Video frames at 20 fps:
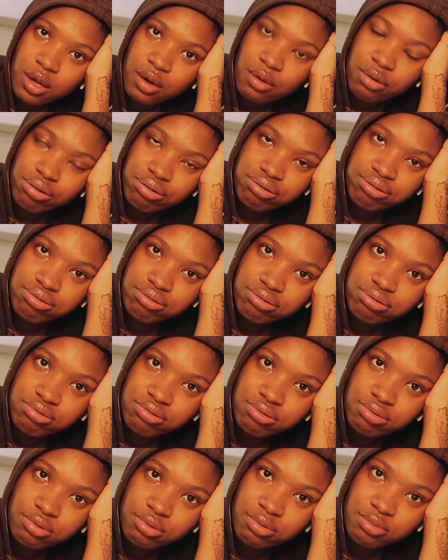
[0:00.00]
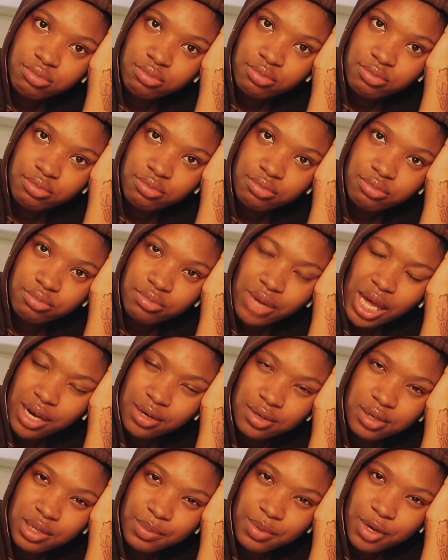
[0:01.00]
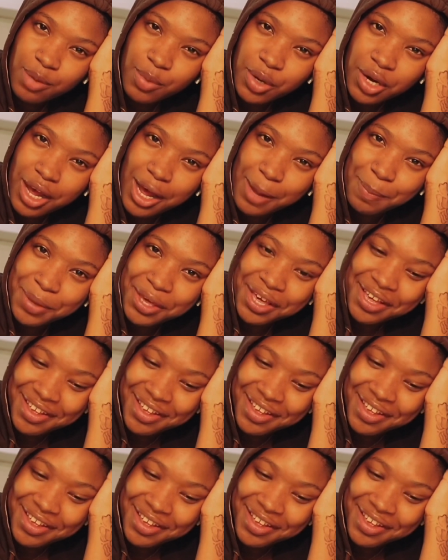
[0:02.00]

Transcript: I literally become unhappy.